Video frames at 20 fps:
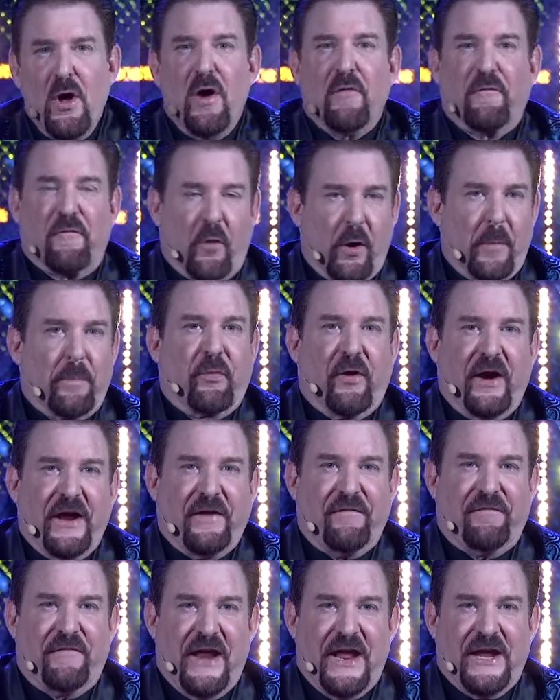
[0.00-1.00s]
for
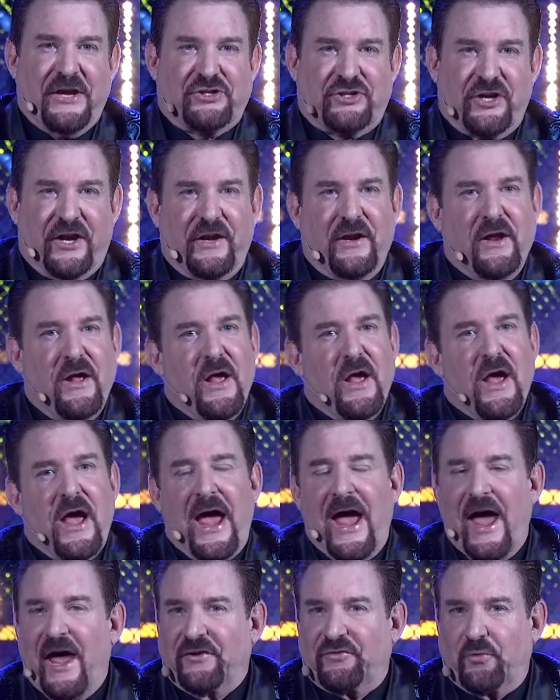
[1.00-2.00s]
Brave Nation,
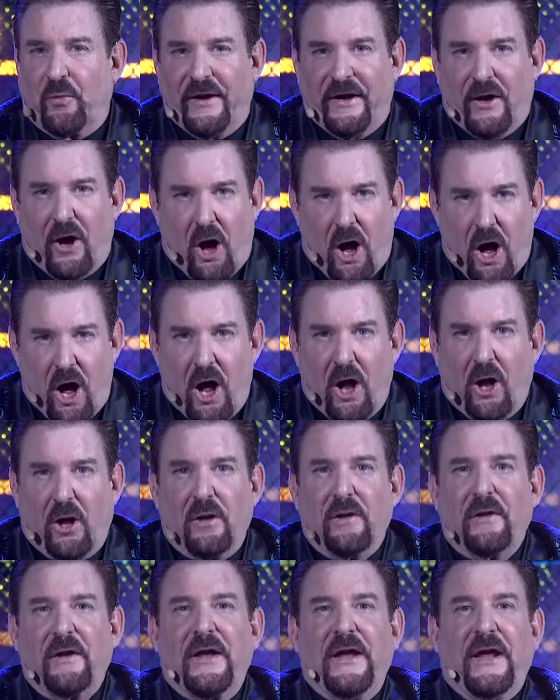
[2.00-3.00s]
as we all
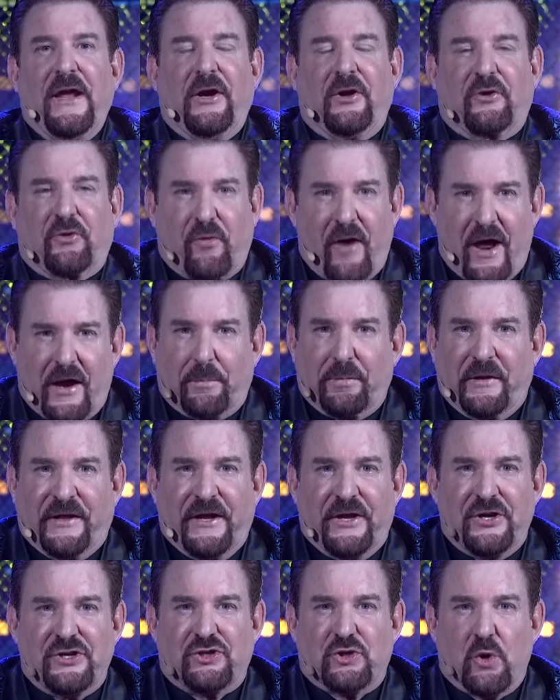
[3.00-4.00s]
incredibly
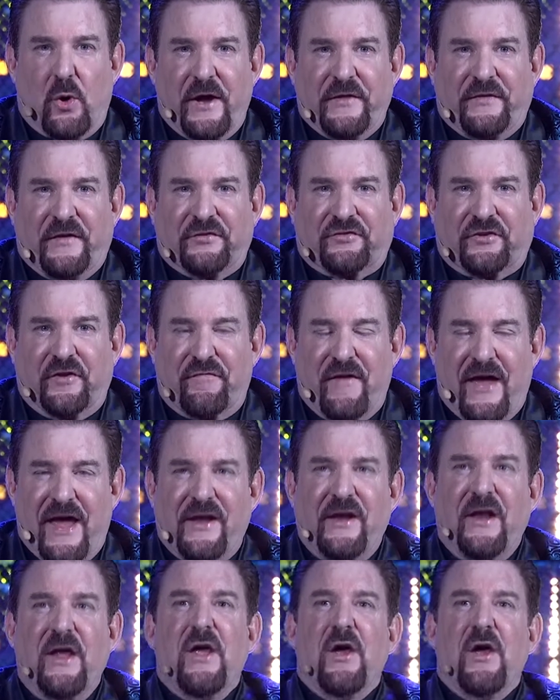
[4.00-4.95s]
enjoyed this event.